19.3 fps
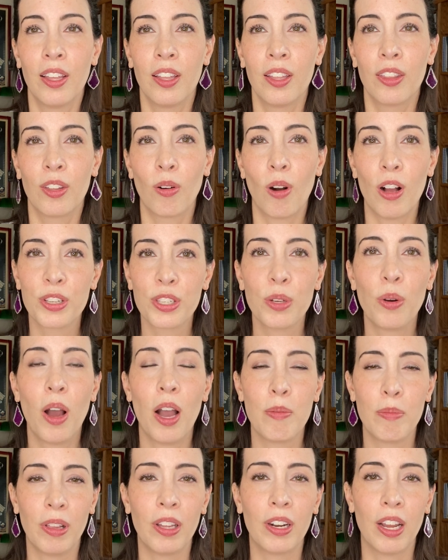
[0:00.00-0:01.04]
They're also
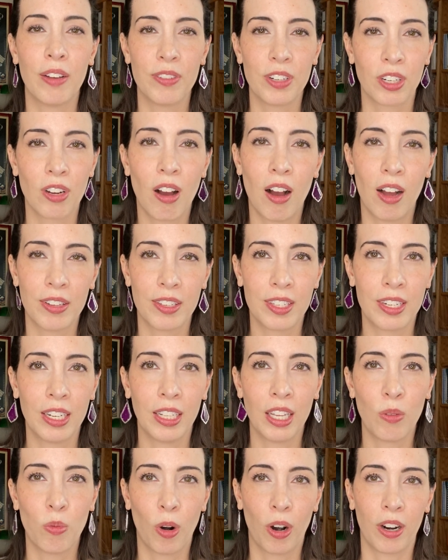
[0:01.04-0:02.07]
humble enough to
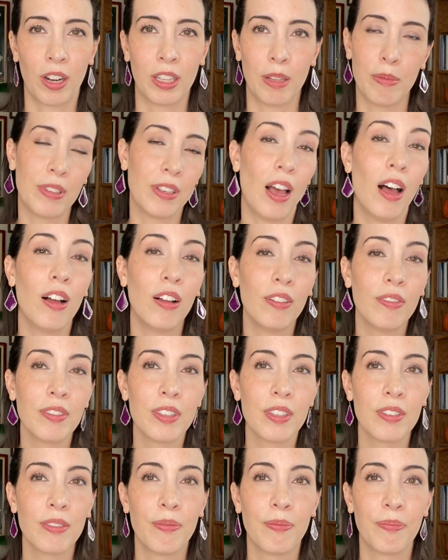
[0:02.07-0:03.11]
constantly work on
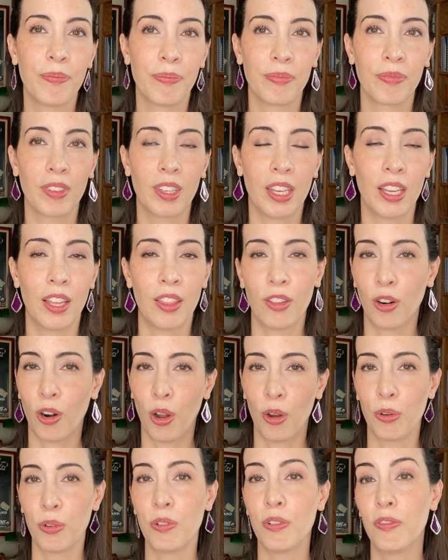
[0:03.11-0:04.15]
themselves in their
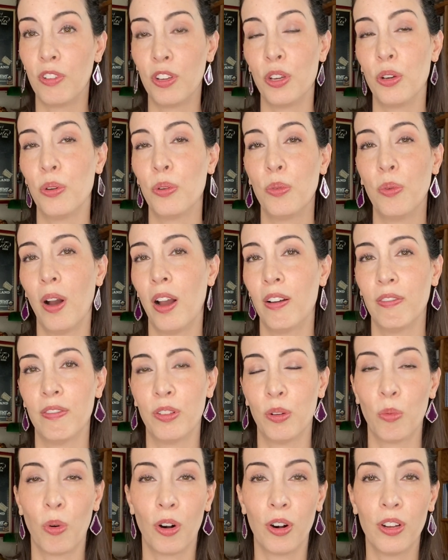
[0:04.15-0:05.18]
own view of
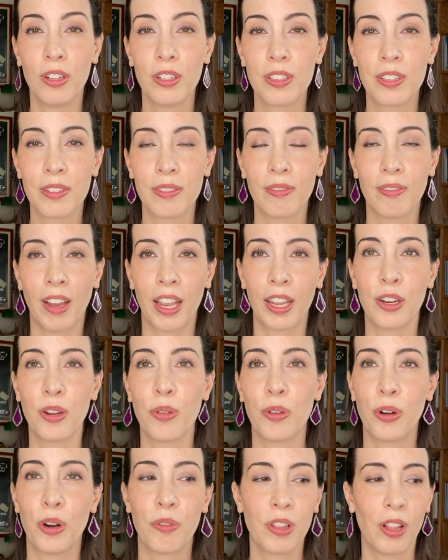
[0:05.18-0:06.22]
the world. I know
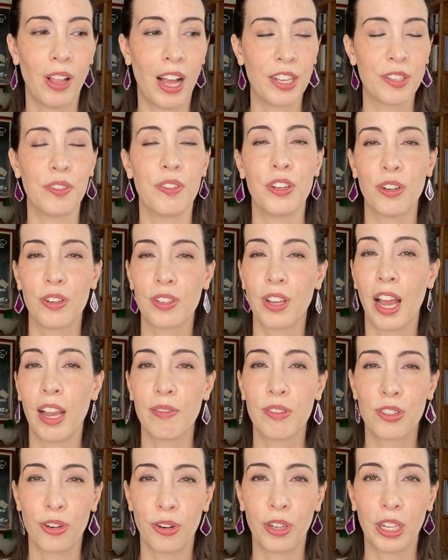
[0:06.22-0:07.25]
that over the last few years, I've
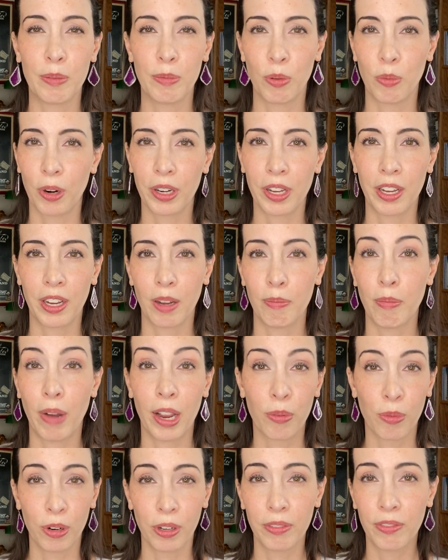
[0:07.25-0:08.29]
certainly been working on my
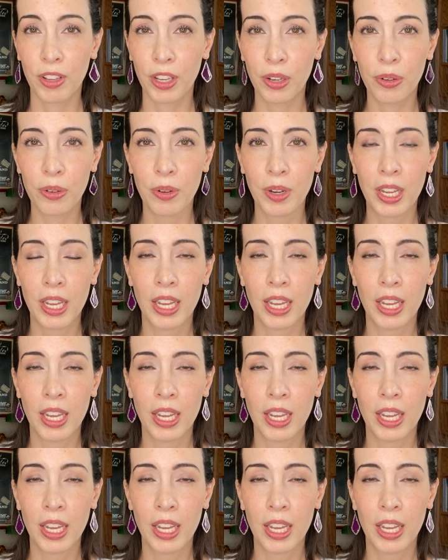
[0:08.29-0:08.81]
worldview.